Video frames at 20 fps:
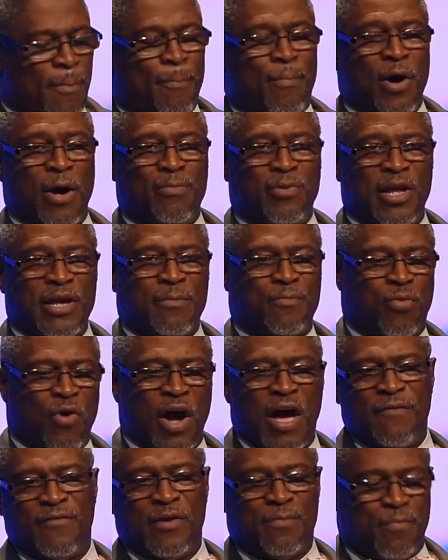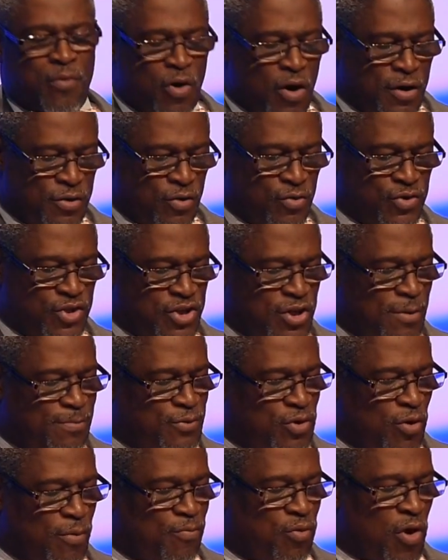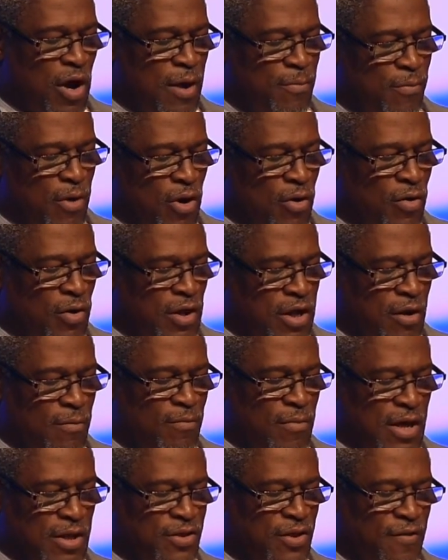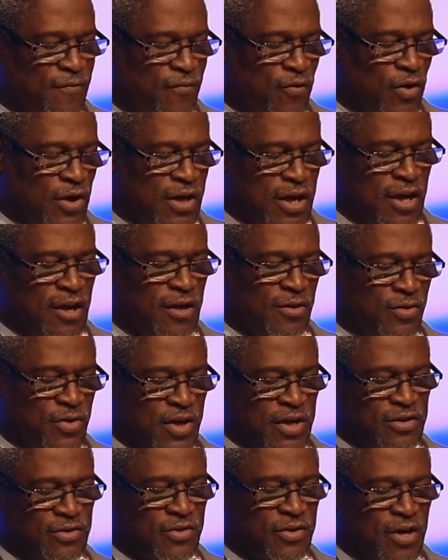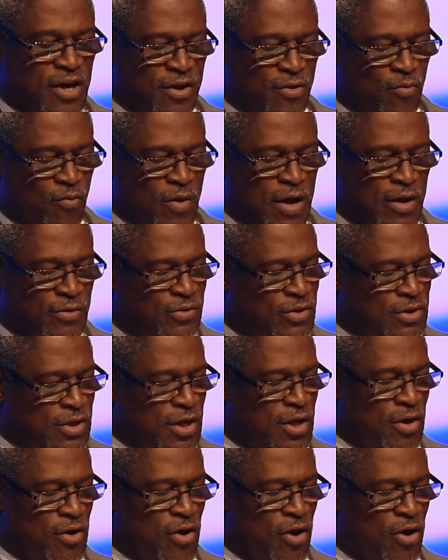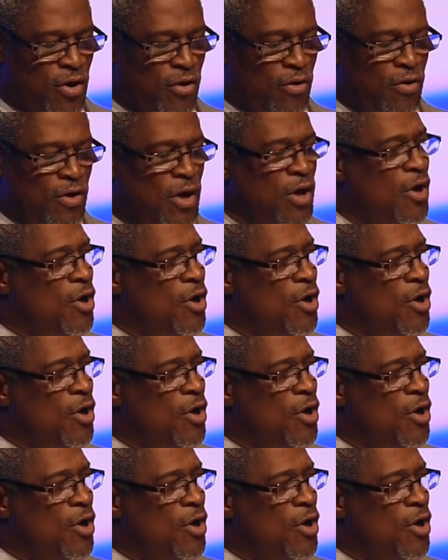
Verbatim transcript: Public-private partnerships are primarily a method for getting things done around City Hall.